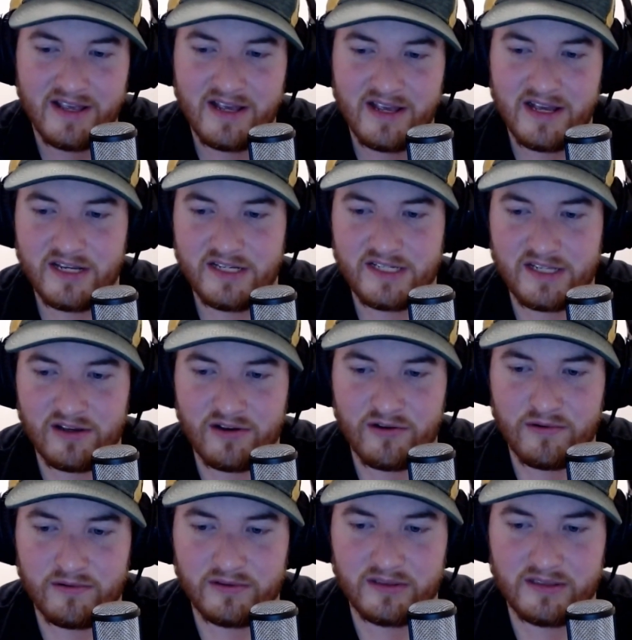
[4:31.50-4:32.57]

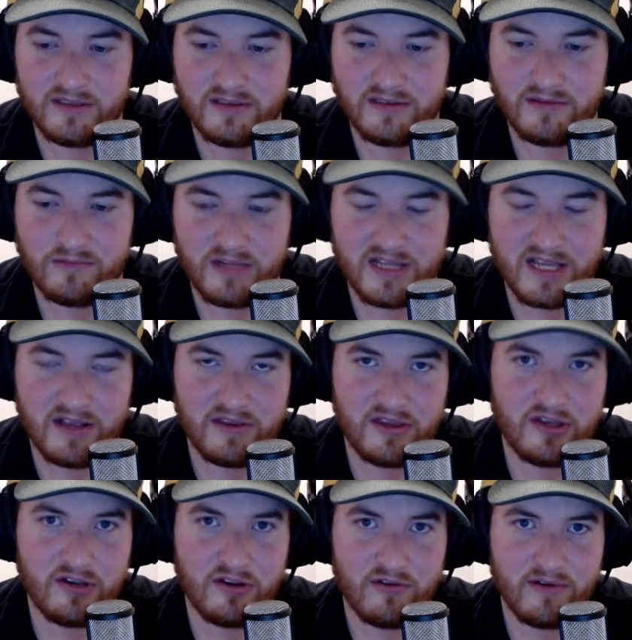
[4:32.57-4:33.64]
So without the
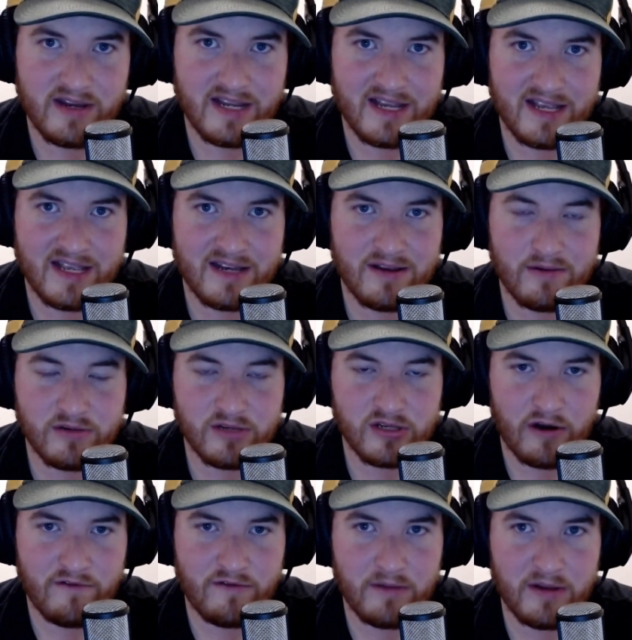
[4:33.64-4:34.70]
degree, again, it was
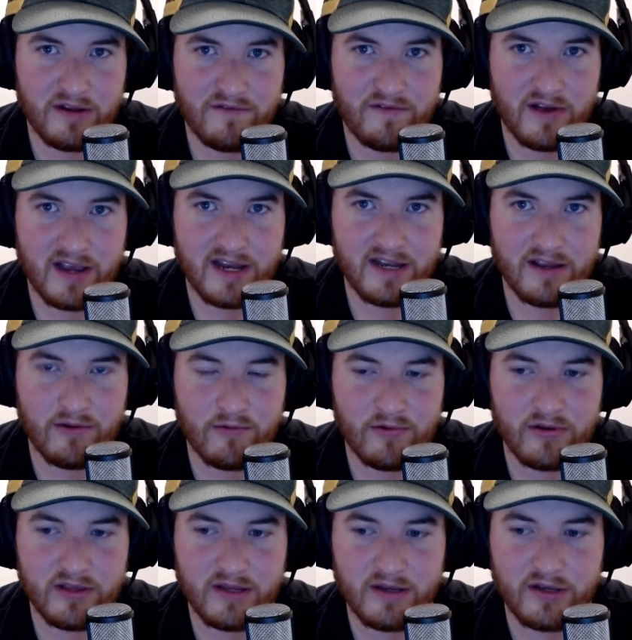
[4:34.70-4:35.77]
hard for me to find a
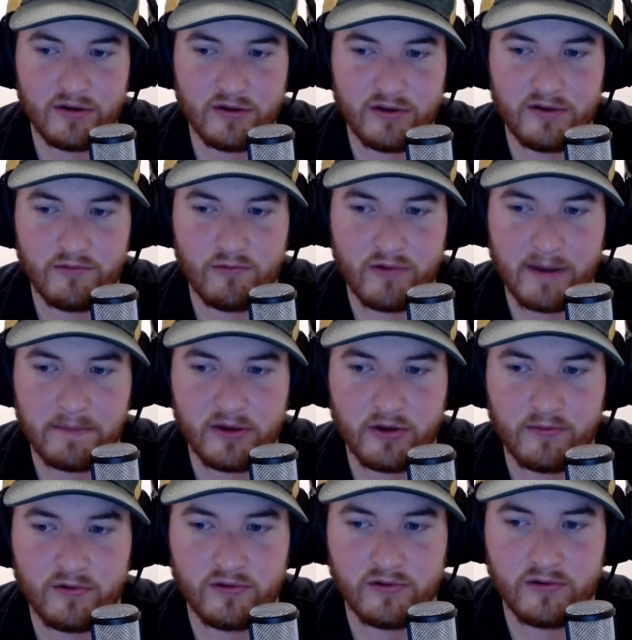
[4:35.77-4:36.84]
really good,
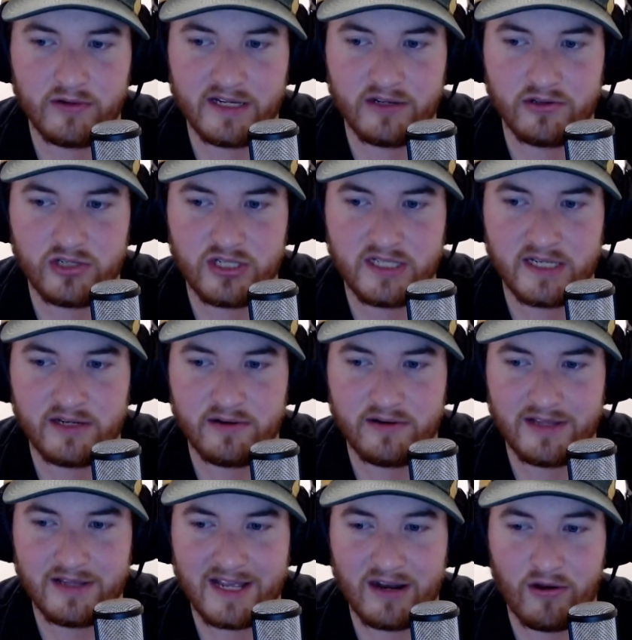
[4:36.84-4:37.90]
reputable English center
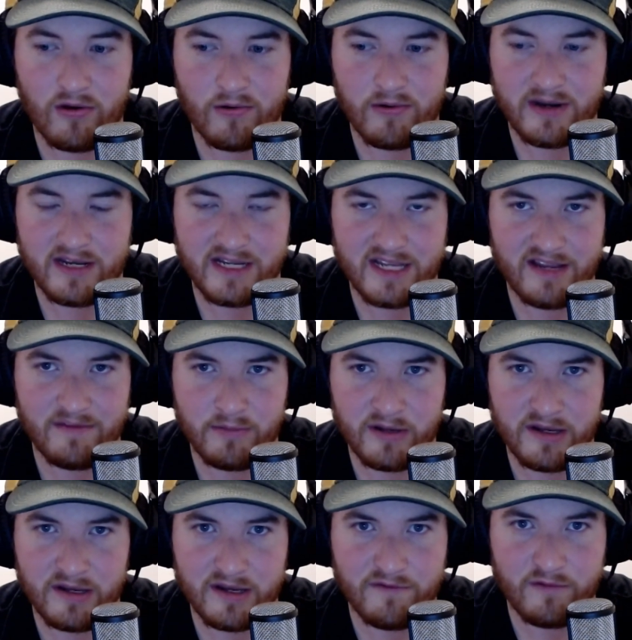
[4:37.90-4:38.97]
that already gave
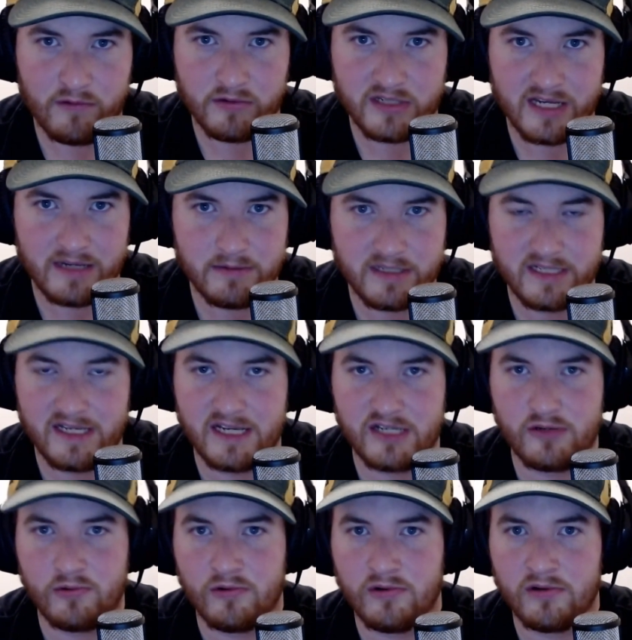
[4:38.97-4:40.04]
me a full-time
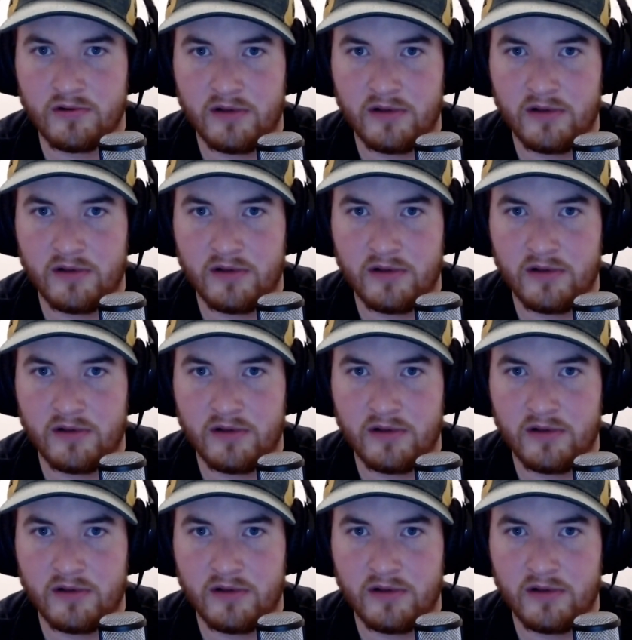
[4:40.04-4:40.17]
schedule,